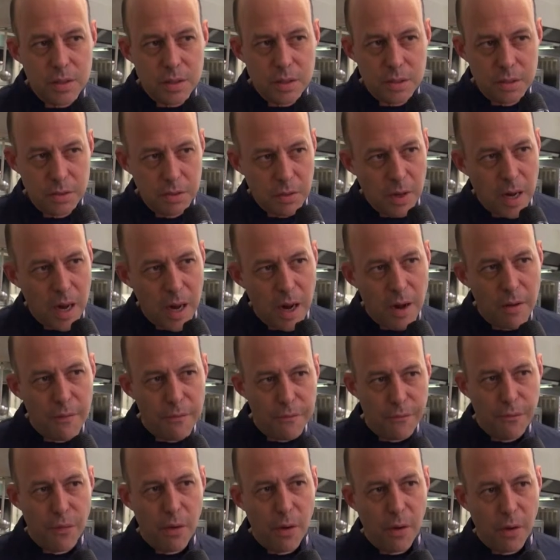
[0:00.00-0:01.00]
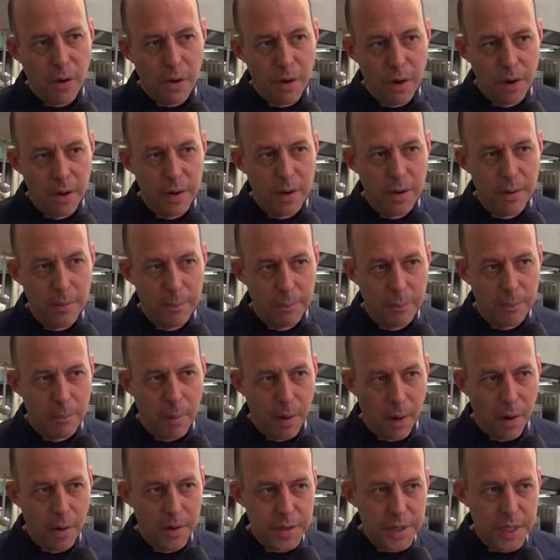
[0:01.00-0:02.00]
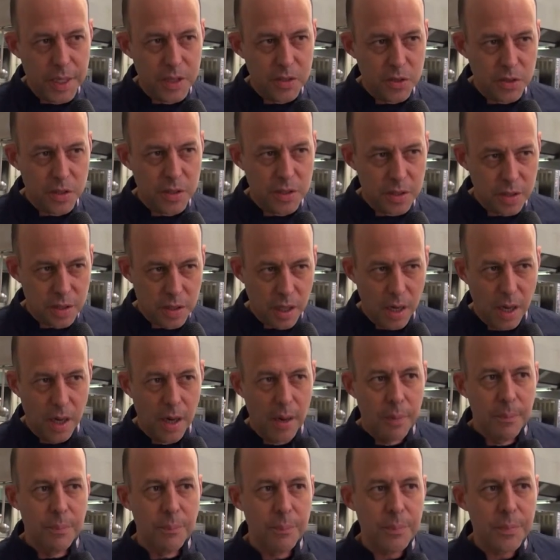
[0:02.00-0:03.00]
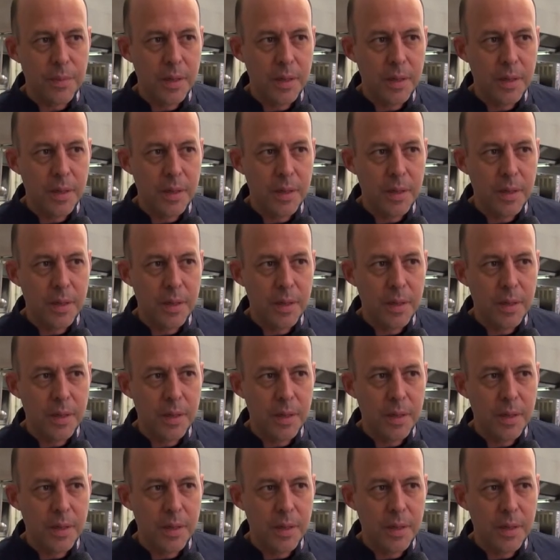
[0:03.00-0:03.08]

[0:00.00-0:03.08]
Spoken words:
to how far our nation has come